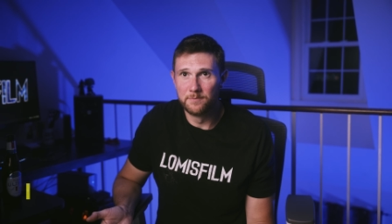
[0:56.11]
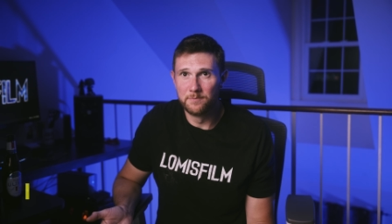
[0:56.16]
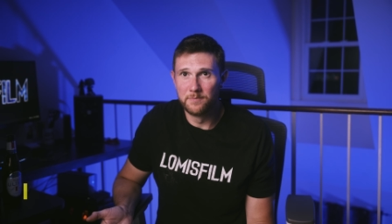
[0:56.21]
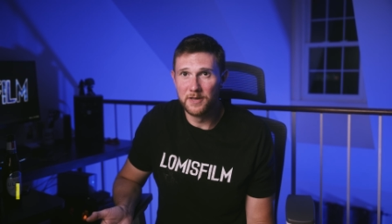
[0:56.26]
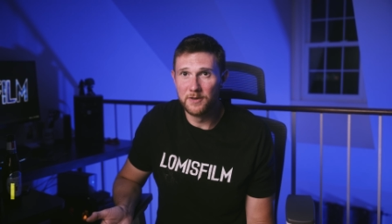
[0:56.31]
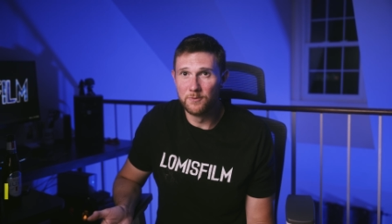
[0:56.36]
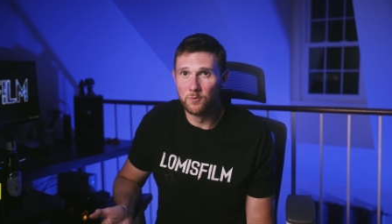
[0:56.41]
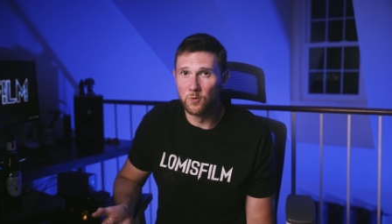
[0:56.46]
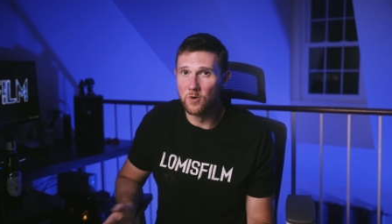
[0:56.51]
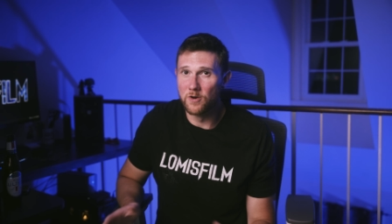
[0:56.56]

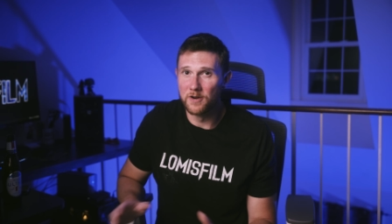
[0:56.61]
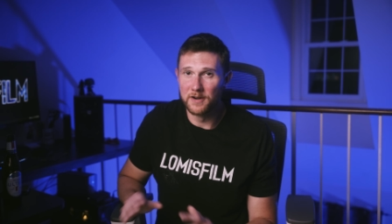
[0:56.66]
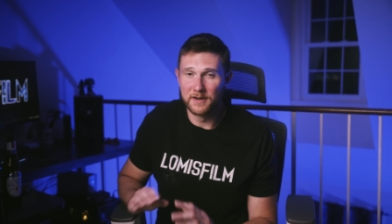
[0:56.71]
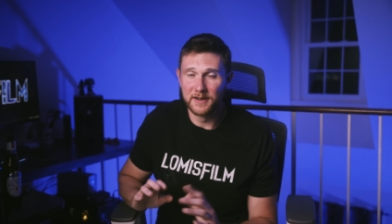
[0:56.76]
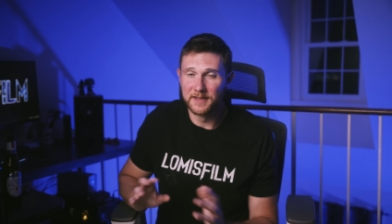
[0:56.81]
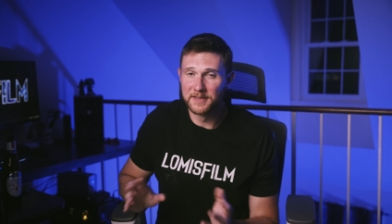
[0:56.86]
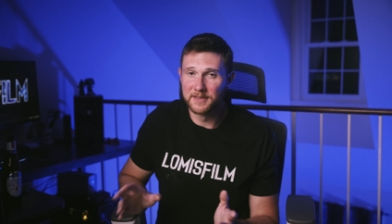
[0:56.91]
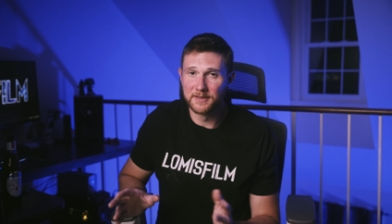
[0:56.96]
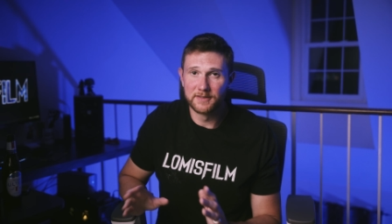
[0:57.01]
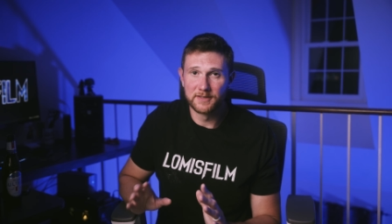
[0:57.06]
be warned,
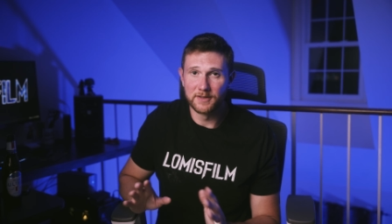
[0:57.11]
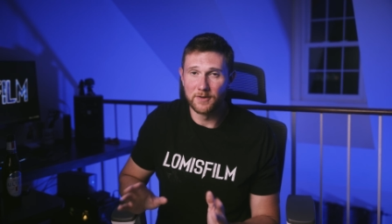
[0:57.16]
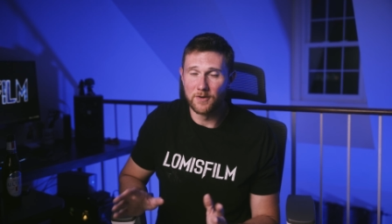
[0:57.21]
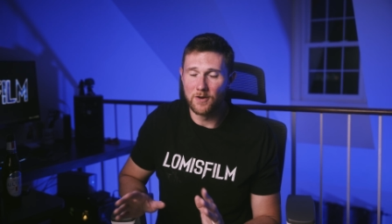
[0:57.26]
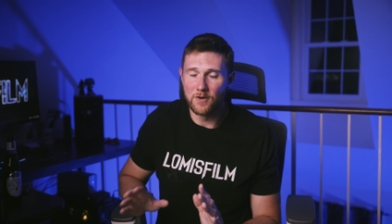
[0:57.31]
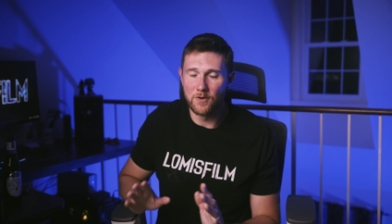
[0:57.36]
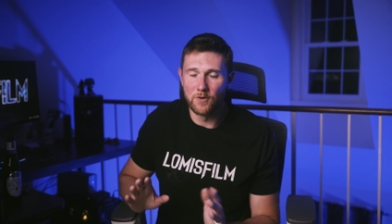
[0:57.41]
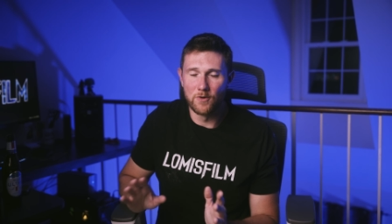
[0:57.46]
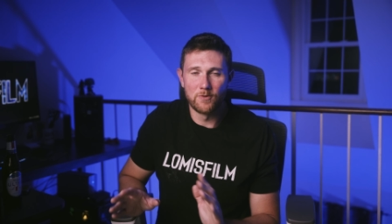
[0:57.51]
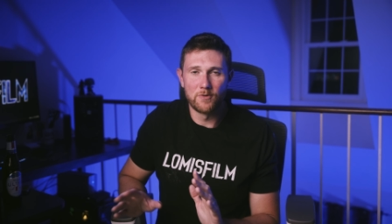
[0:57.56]
it's, it's a
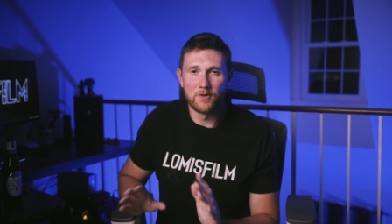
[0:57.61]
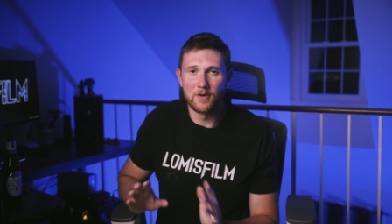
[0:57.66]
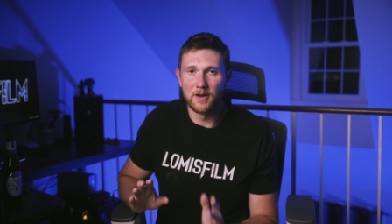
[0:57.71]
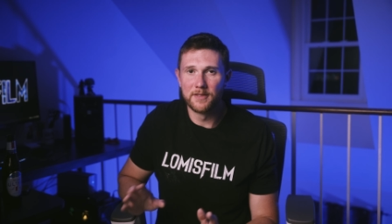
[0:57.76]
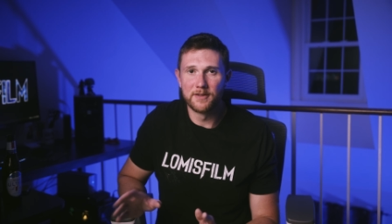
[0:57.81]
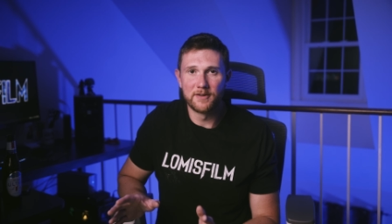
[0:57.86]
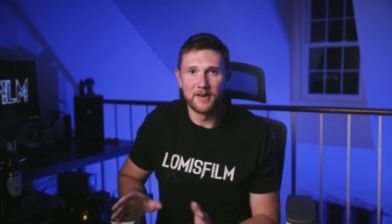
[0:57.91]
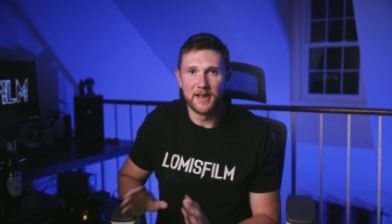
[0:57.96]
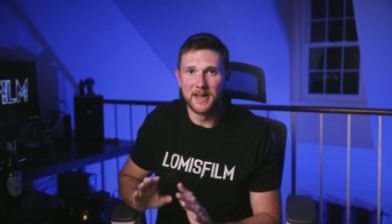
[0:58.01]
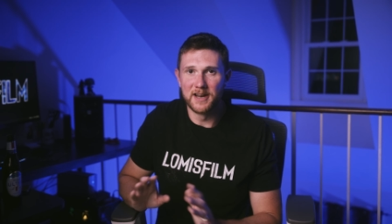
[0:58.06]
whole
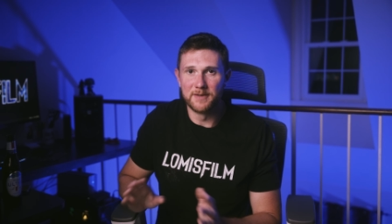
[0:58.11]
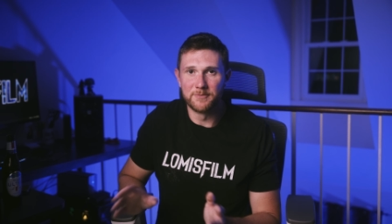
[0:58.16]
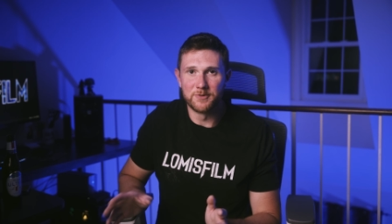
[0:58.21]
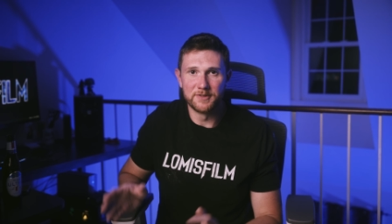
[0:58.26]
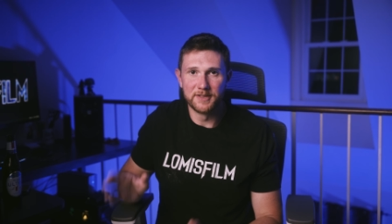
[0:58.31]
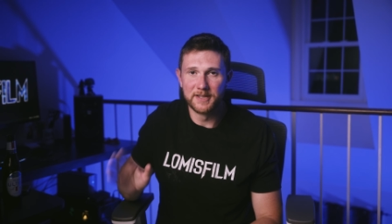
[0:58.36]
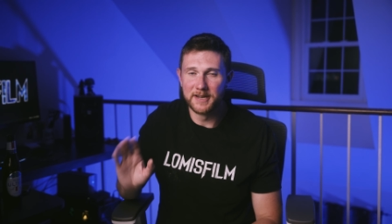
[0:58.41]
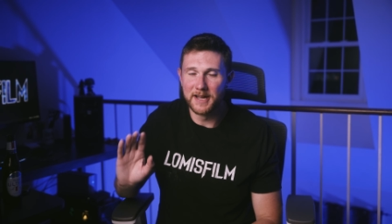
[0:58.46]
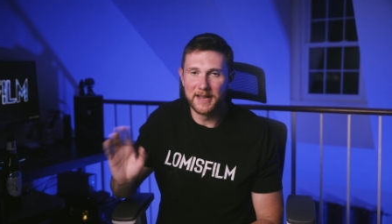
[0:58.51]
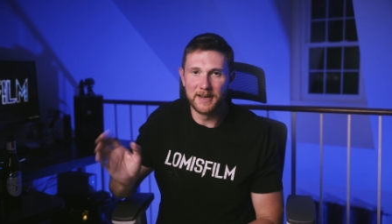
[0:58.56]
other animal
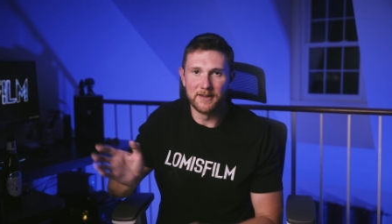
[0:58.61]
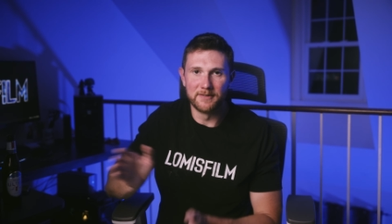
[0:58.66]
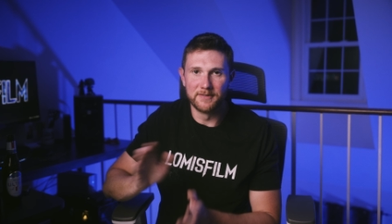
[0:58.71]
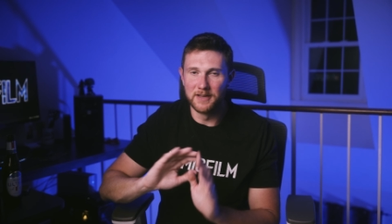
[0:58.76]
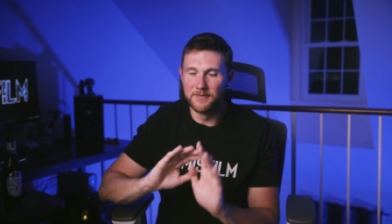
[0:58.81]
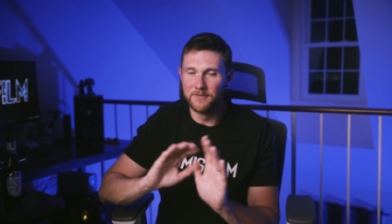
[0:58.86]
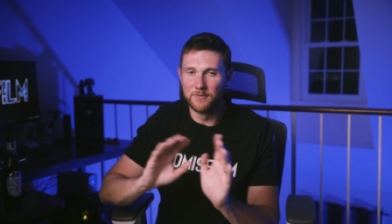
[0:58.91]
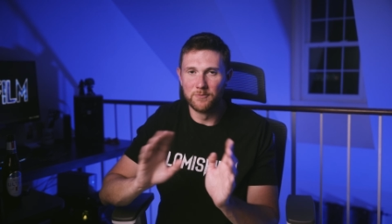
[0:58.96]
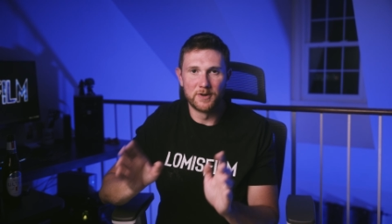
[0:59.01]
that I don't even